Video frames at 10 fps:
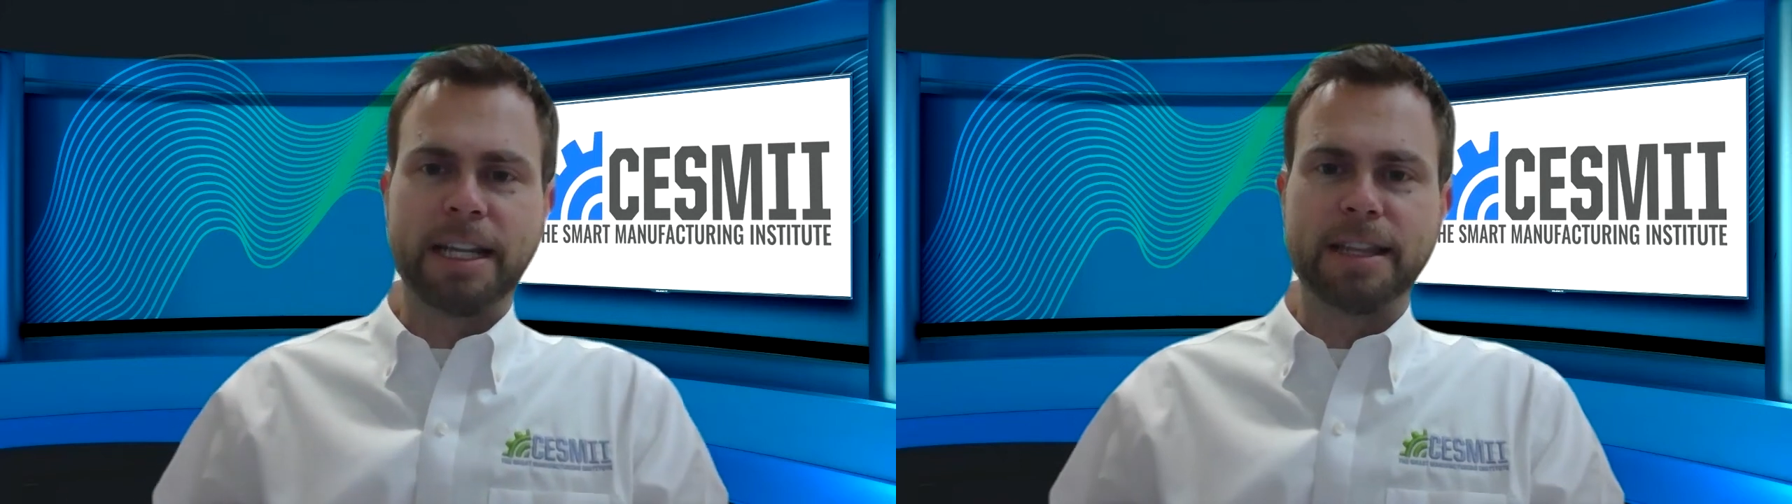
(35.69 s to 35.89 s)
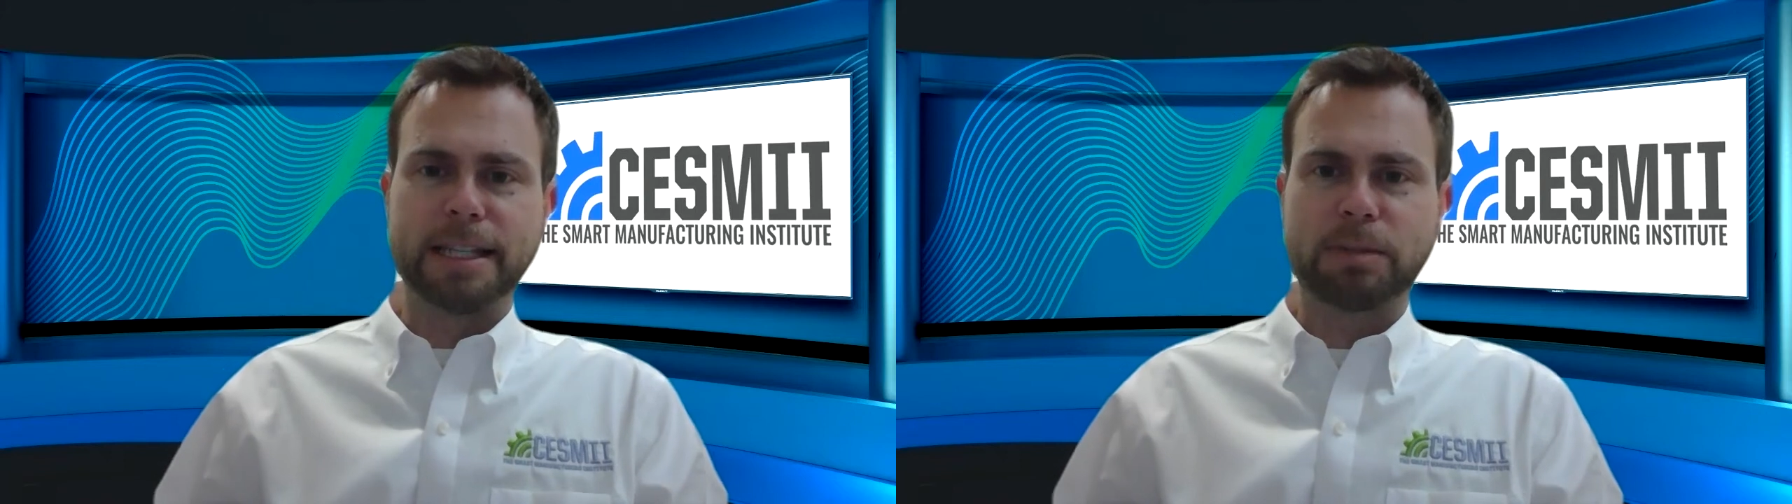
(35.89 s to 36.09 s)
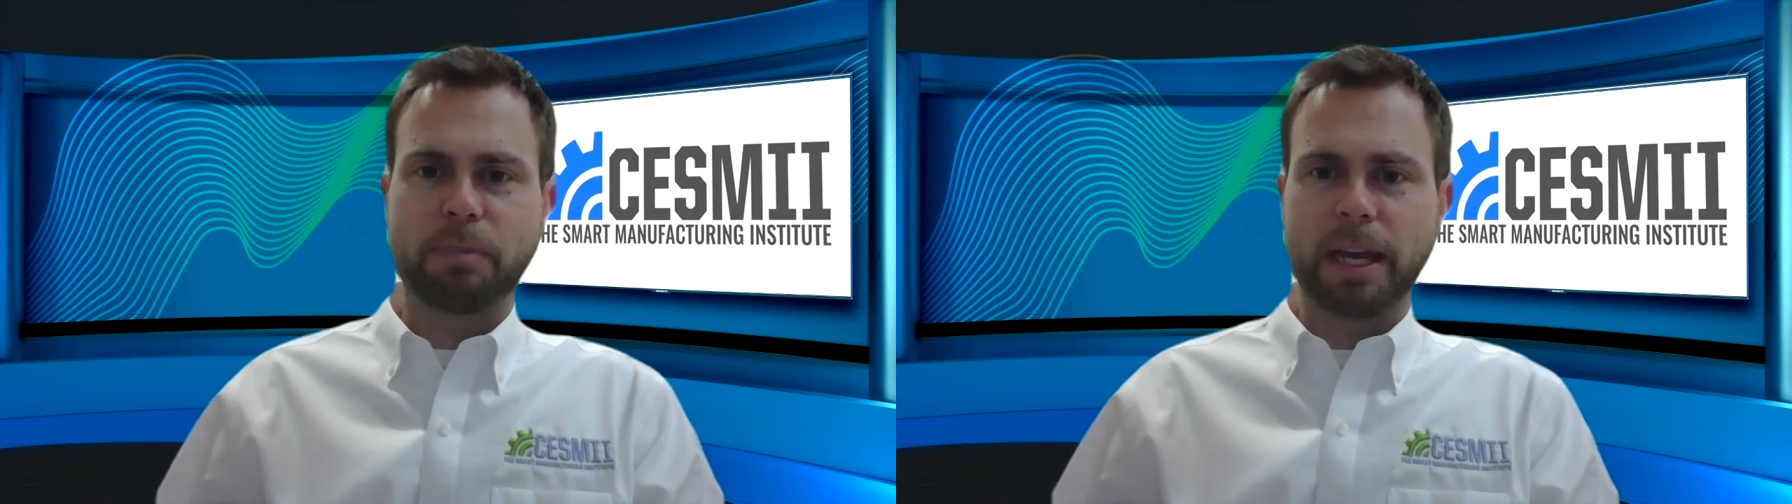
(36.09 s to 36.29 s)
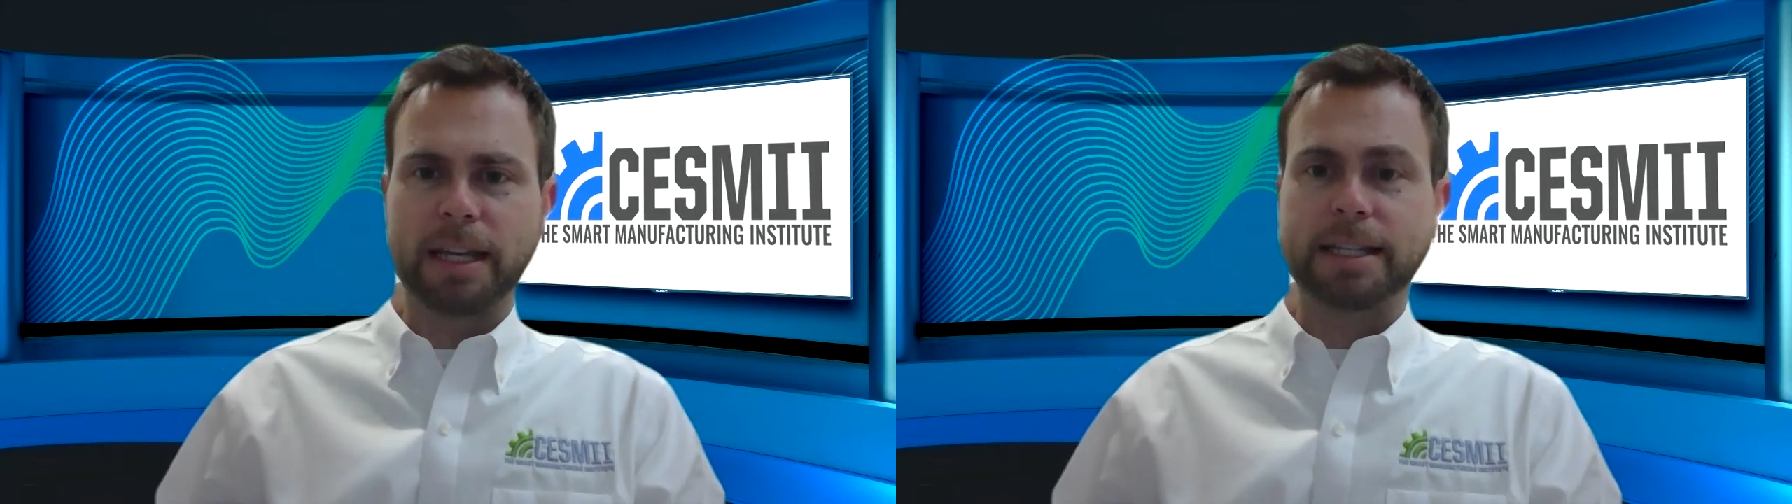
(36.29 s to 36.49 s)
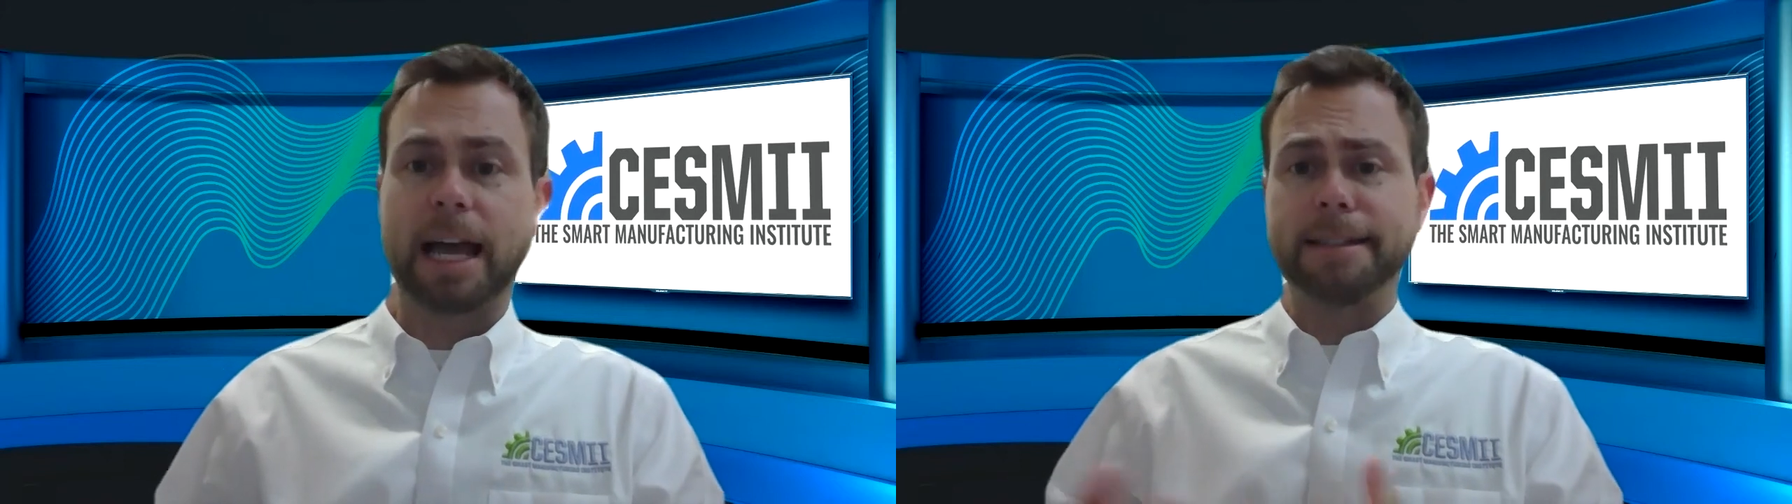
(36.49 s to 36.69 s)
in this
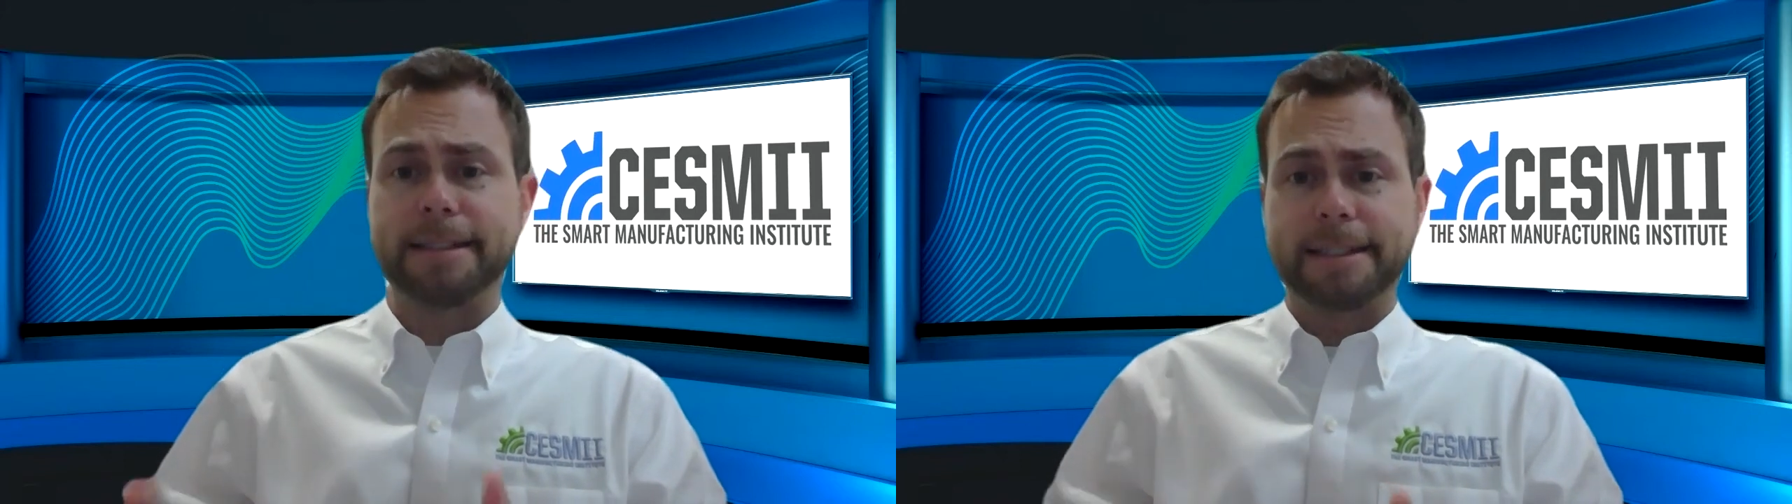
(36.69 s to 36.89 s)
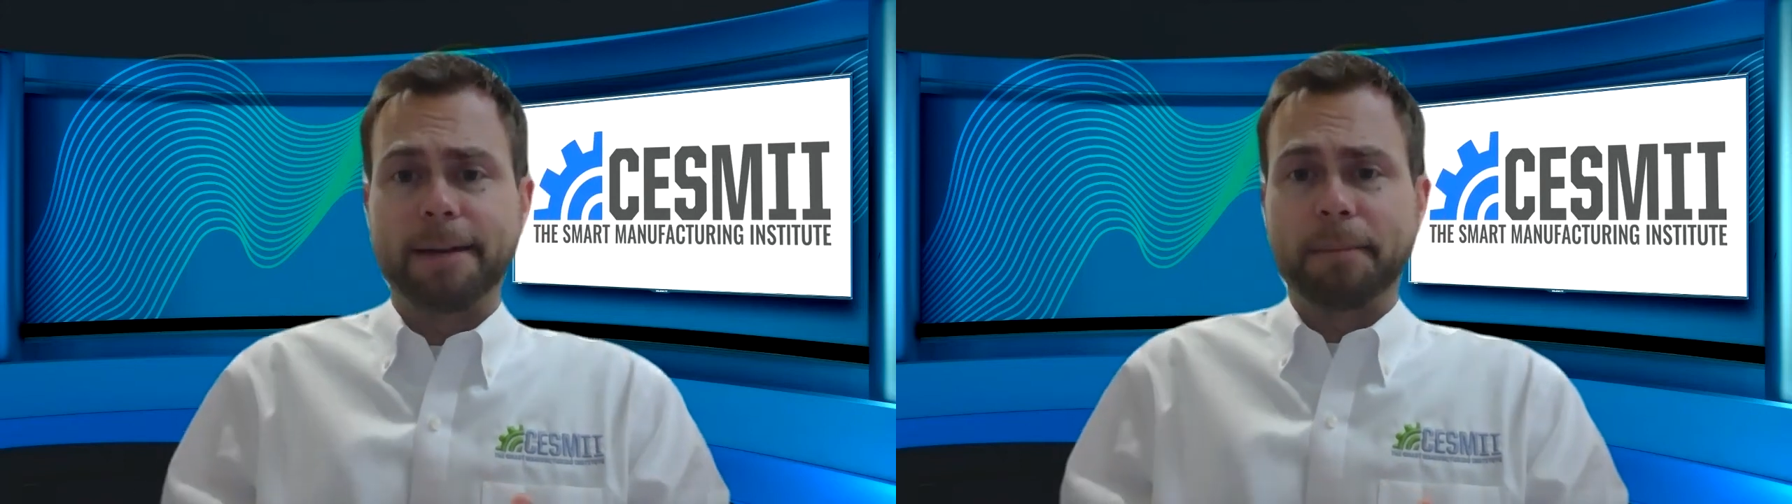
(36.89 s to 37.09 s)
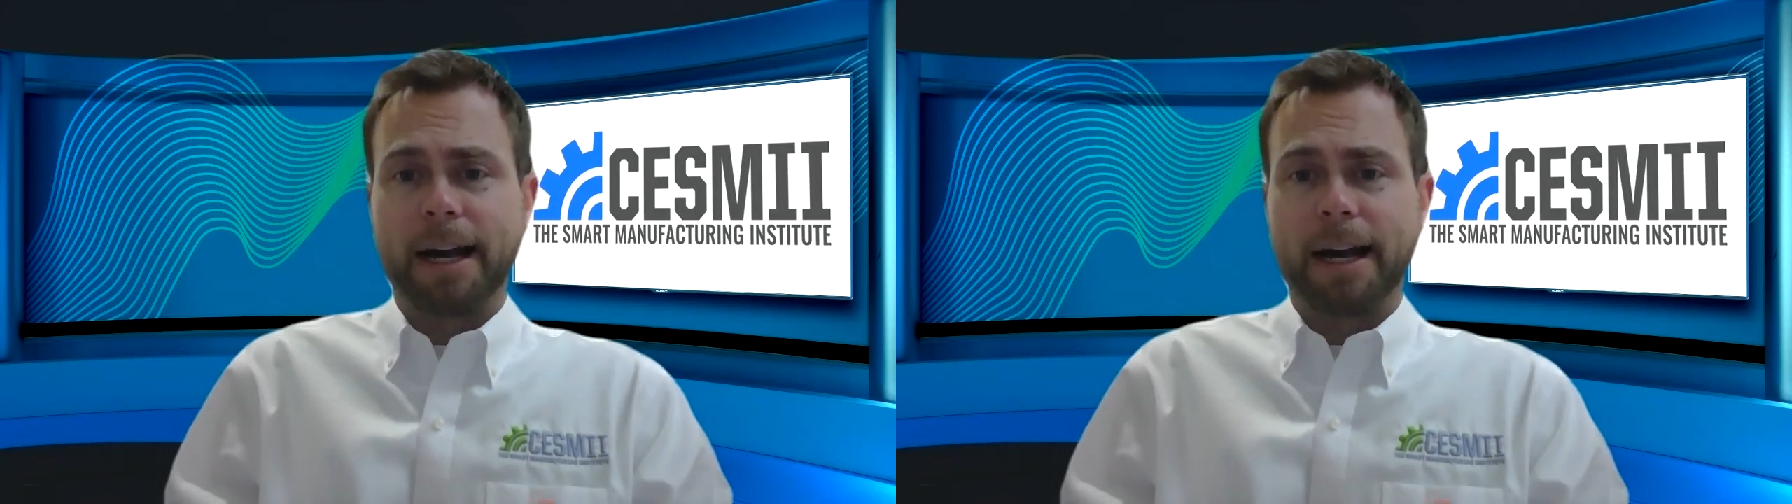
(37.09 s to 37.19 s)
space has some